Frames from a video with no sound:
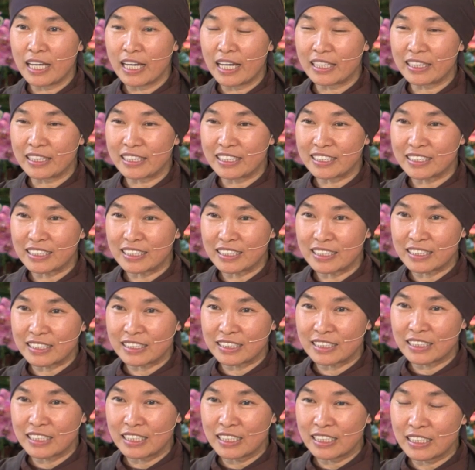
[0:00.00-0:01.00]
And this
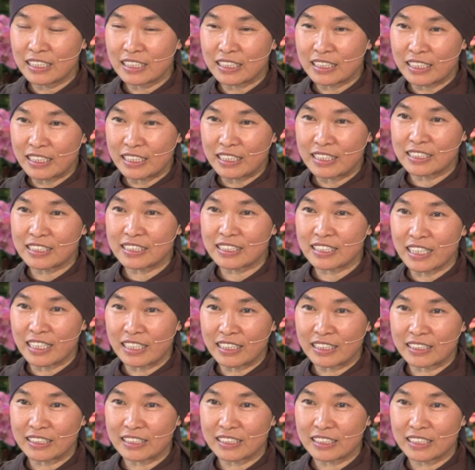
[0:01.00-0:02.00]
is the
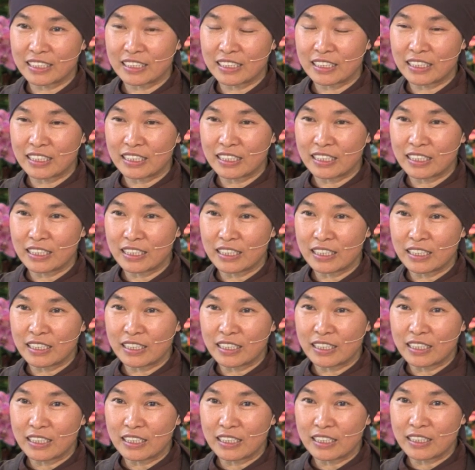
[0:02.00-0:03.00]
insight
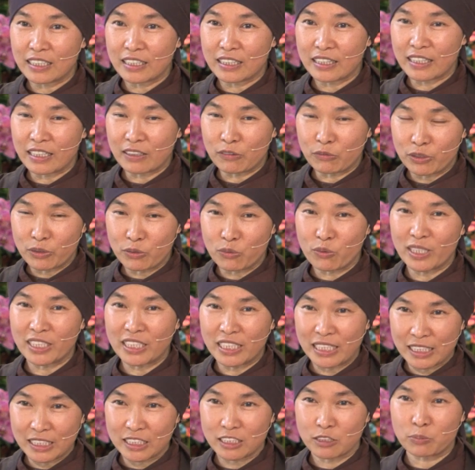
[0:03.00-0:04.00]
that we
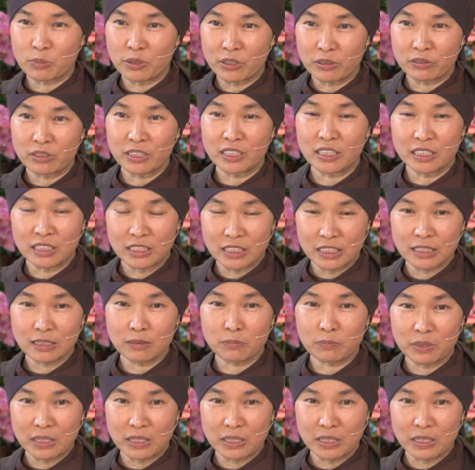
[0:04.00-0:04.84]
want to experience,